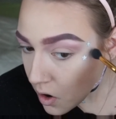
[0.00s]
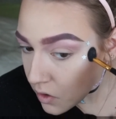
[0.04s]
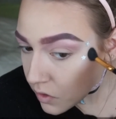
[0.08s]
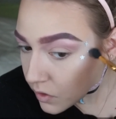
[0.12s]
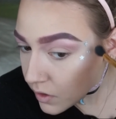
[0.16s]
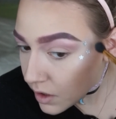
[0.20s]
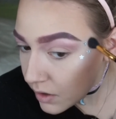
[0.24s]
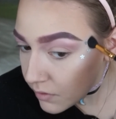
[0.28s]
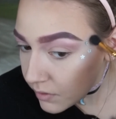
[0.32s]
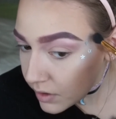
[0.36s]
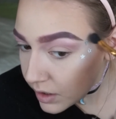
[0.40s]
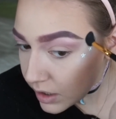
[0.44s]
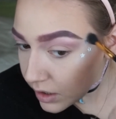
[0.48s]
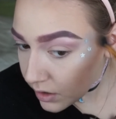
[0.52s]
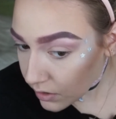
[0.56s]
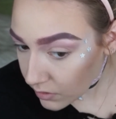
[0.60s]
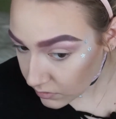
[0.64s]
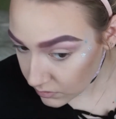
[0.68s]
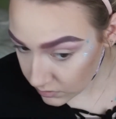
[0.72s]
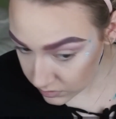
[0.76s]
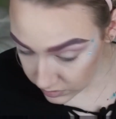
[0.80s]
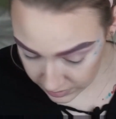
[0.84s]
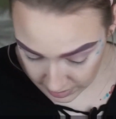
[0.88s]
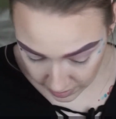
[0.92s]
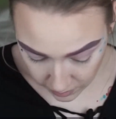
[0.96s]
There we go.
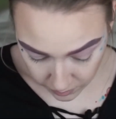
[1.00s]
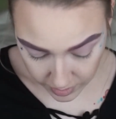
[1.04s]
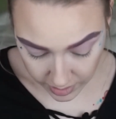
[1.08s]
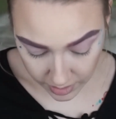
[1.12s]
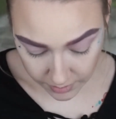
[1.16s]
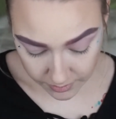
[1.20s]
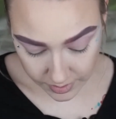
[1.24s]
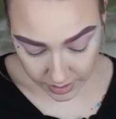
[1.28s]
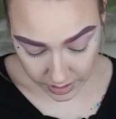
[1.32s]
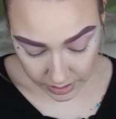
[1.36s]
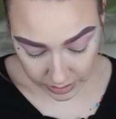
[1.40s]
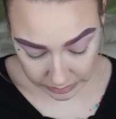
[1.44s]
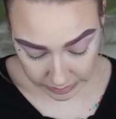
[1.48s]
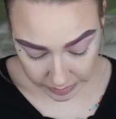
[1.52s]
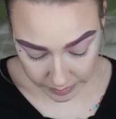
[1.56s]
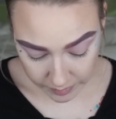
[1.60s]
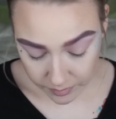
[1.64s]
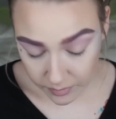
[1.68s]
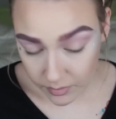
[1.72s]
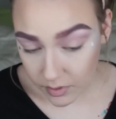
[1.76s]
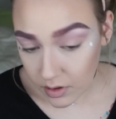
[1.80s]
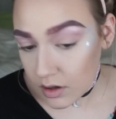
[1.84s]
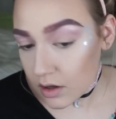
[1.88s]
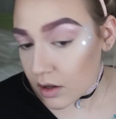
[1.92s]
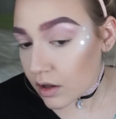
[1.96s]
That way I'm not
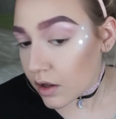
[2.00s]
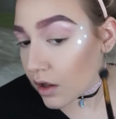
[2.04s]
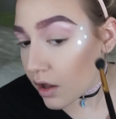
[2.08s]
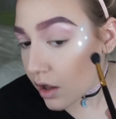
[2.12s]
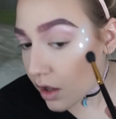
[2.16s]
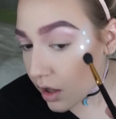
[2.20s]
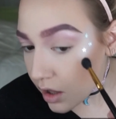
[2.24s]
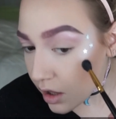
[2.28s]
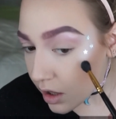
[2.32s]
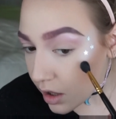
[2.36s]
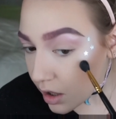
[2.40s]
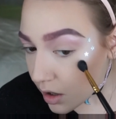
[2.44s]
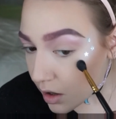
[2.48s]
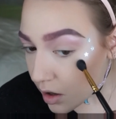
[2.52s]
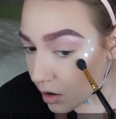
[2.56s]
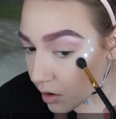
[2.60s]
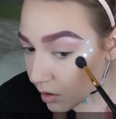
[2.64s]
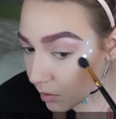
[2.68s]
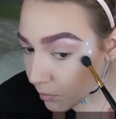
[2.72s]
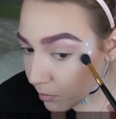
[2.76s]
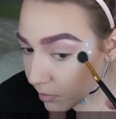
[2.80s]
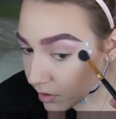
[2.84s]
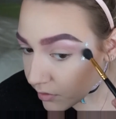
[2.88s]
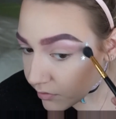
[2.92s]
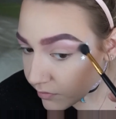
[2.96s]

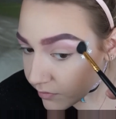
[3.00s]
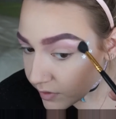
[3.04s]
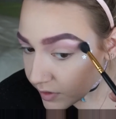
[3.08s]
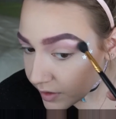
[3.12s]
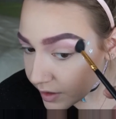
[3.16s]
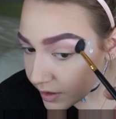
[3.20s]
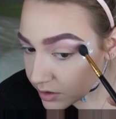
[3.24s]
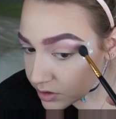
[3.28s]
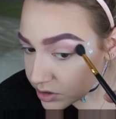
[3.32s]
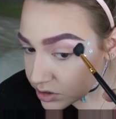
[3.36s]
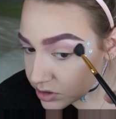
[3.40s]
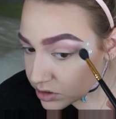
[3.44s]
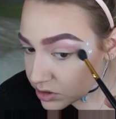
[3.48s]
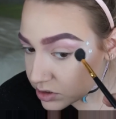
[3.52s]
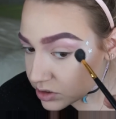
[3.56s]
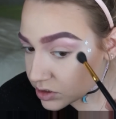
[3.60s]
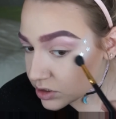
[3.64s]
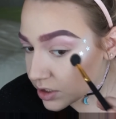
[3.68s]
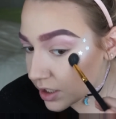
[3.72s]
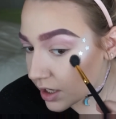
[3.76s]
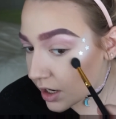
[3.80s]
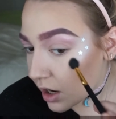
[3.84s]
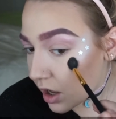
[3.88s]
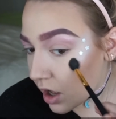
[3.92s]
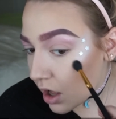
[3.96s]
buffing that
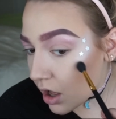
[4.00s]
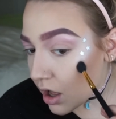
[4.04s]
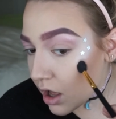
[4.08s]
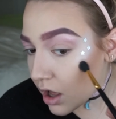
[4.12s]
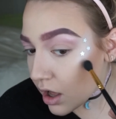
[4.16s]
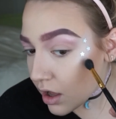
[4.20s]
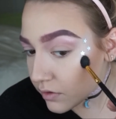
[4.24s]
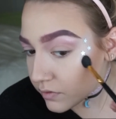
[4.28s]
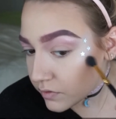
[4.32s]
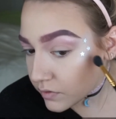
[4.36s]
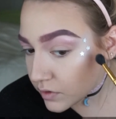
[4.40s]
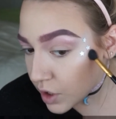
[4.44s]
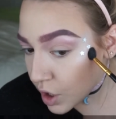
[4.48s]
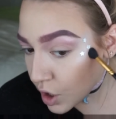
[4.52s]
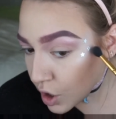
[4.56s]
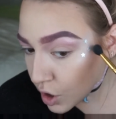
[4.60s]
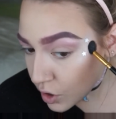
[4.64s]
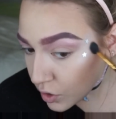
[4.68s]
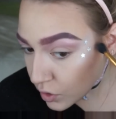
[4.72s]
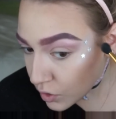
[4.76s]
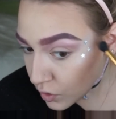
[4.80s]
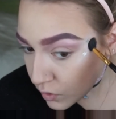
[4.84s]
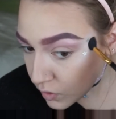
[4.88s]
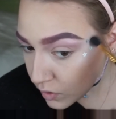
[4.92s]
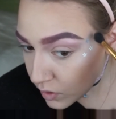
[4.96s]
shit off,
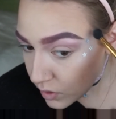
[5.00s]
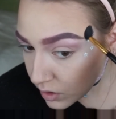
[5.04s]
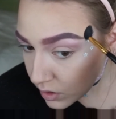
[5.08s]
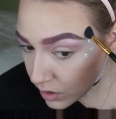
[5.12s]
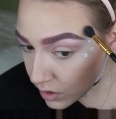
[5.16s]
yo.